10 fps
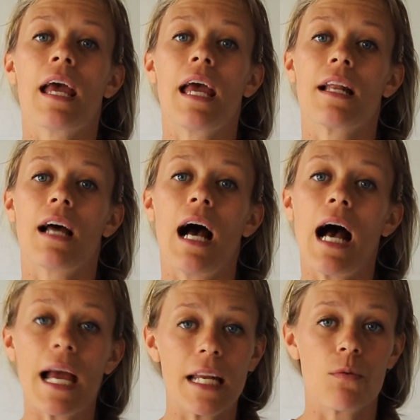and
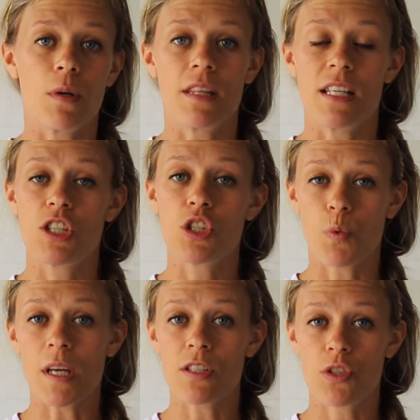hide it with this
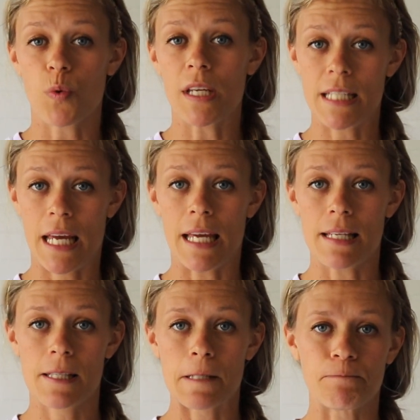sweet, sweet
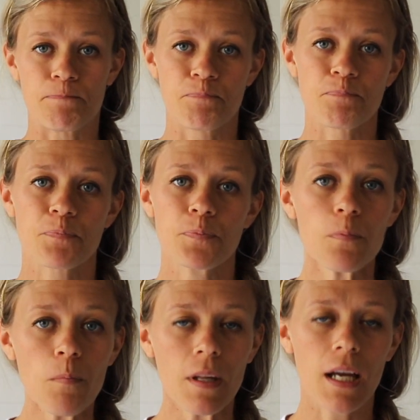taste.
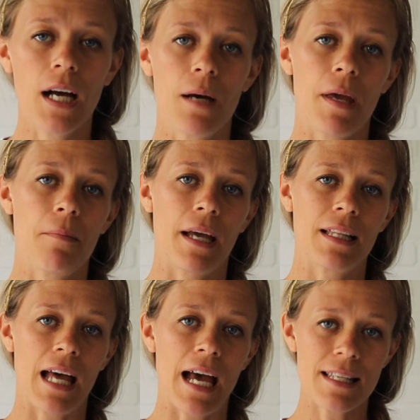And my
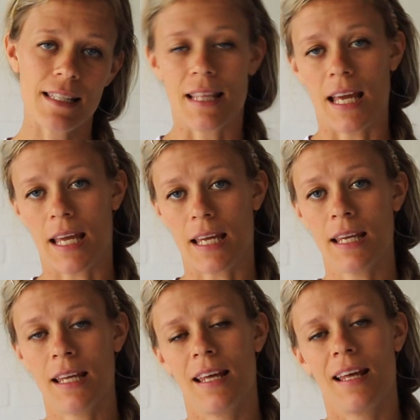last
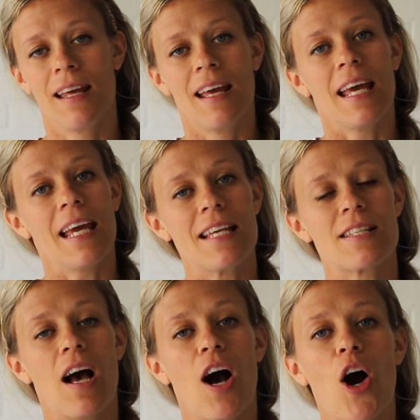thing is
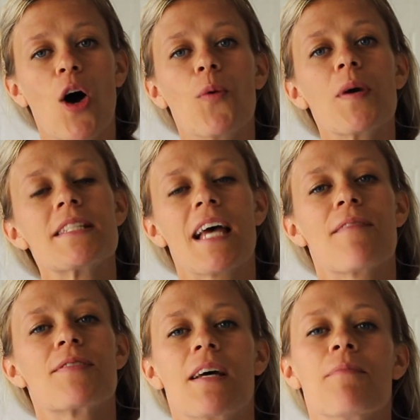always have
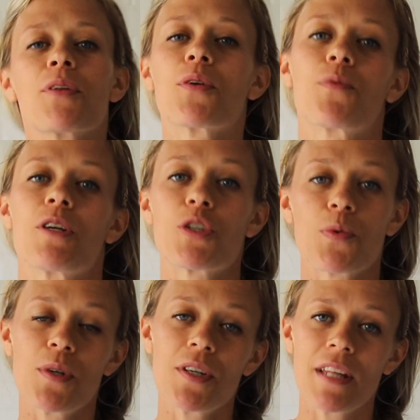some little
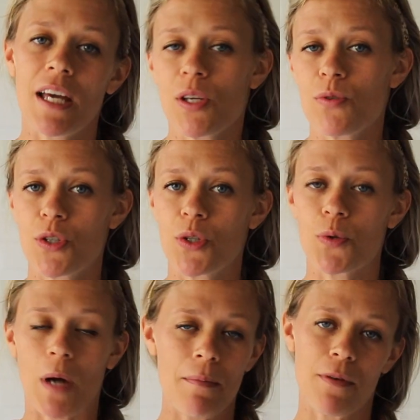ritual that you do
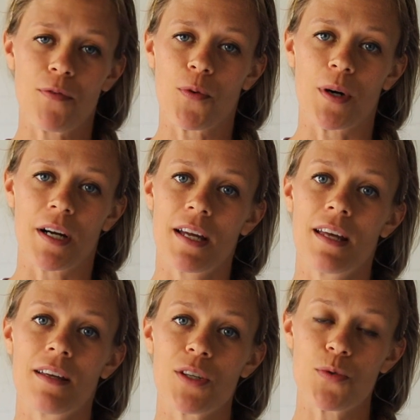right before
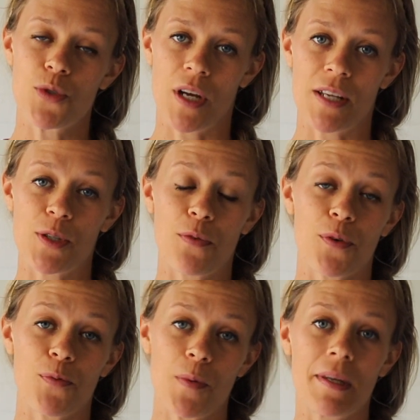you drink. So
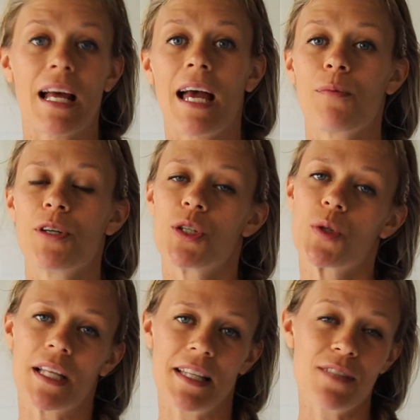for Ruby and I, we do
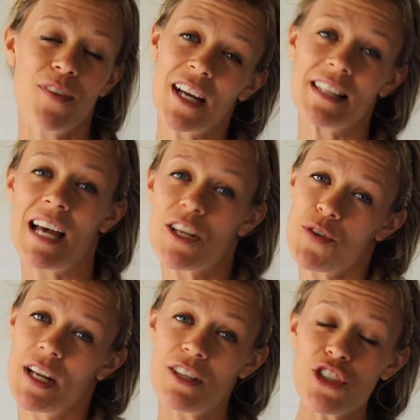like this very
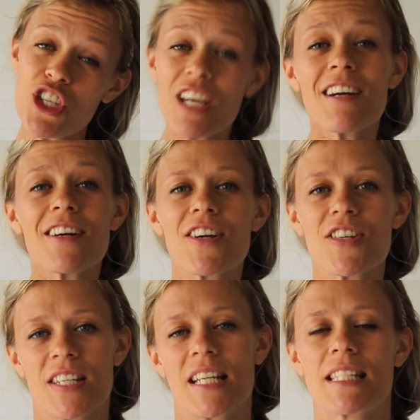exaggerated
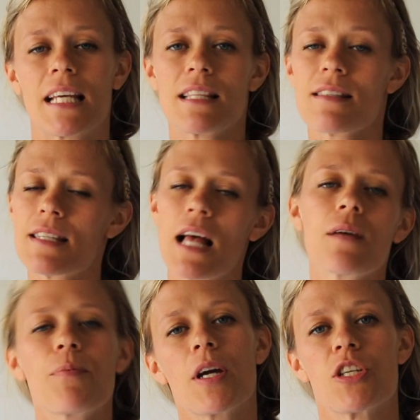cheers, and it's like this
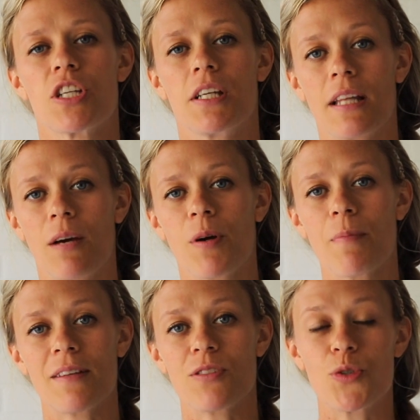celebration that we're
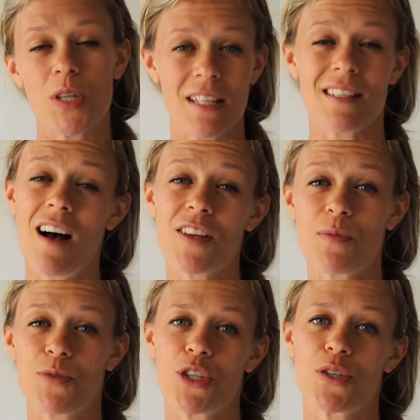about to drink this
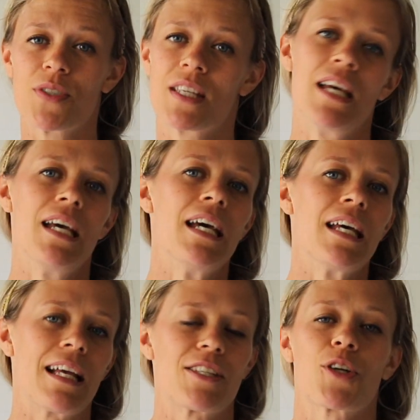awesome juice
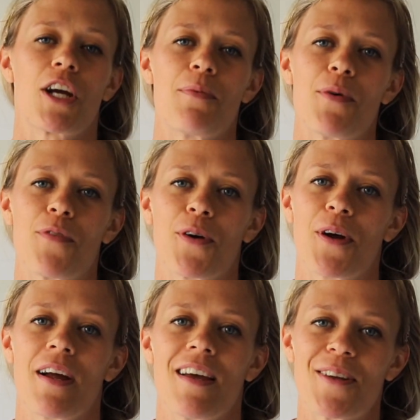that's incredible
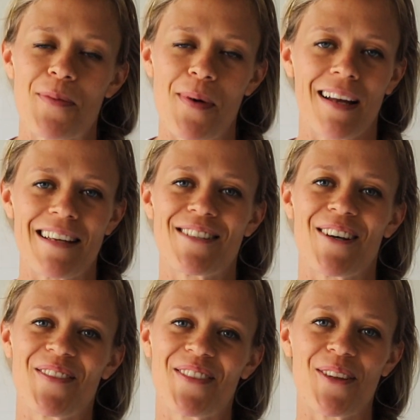for your body. So
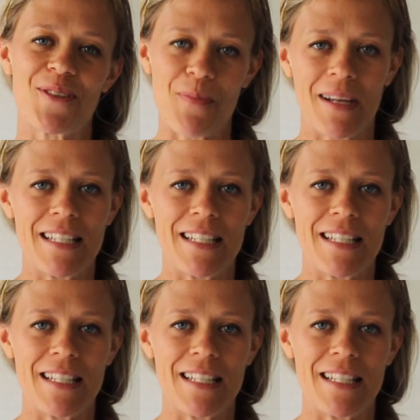those are my